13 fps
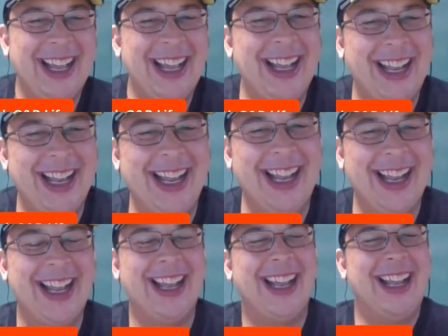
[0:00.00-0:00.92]

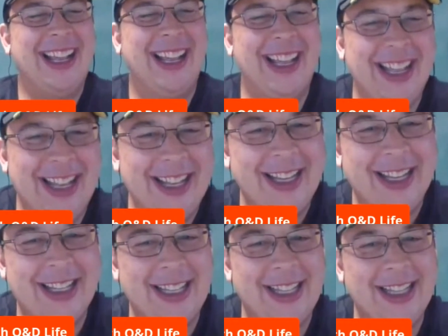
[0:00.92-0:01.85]

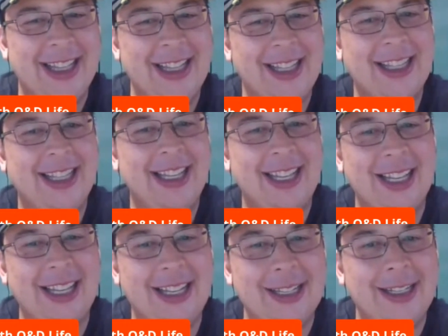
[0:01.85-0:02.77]

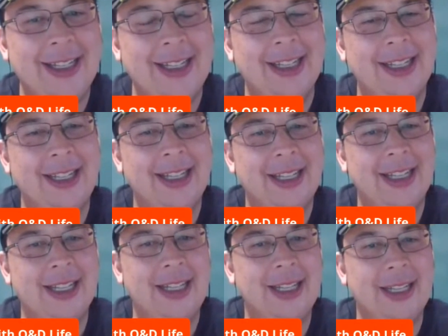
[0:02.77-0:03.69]

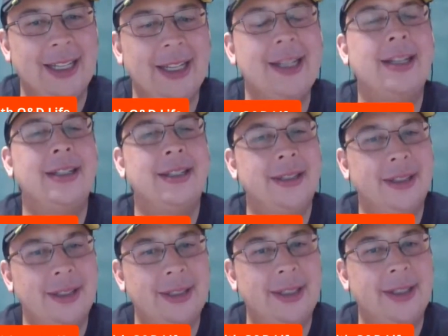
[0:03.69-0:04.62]

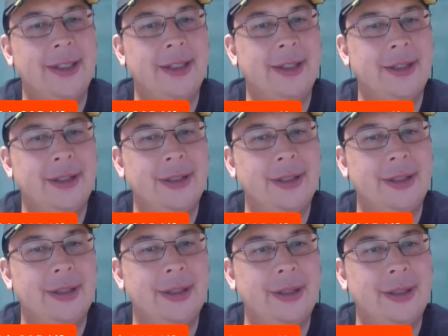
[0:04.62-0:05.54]

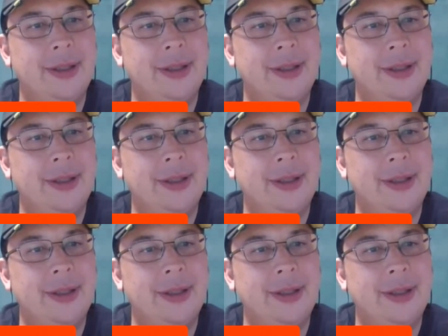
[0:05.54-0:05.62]
[no speech]